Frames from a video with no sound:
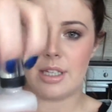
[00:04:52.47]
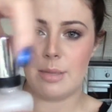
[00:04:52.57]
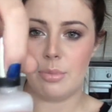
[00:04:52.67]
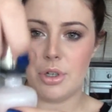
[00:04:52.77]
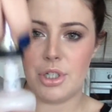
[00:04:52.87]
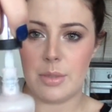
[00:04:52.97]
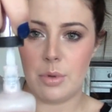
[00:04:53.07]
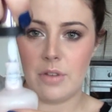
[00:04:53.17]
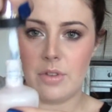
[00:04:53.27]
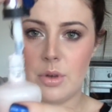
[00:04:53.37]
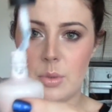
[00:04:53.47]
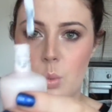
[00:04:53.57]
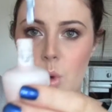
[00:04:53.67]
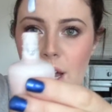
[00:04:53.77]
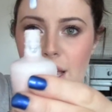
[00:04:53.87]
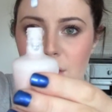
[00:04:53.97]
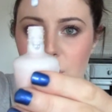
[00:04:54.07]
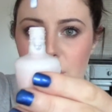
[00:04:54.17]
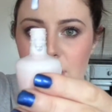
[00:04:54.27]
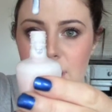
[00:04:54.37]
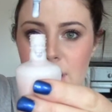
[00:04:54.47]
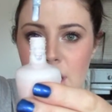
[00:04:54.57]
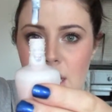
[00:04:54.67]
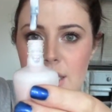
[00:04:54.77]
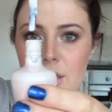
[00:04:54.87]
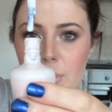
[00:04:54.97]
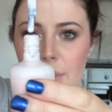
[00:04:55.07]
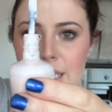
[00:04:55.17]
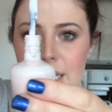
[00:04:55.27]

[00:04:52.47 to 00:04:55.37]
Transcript: the brush is one of those wide ones. So it makes